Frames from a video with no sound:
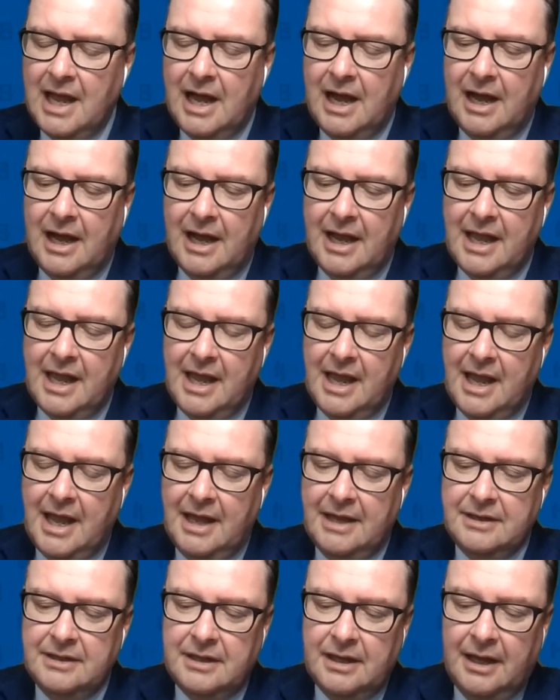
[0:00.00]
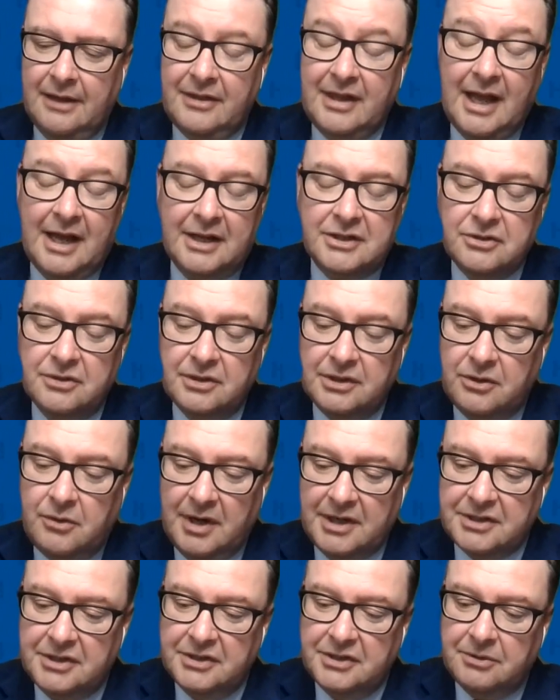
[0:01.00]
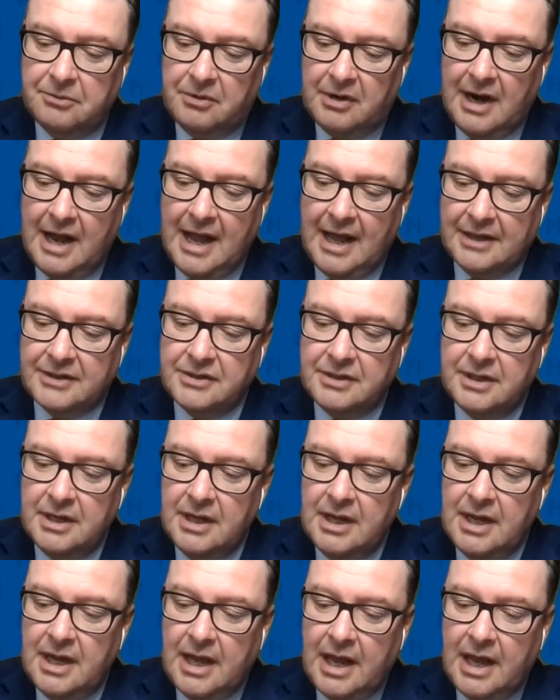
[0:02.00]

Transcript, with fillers: Uh, and uh, the excellent questions that were asked.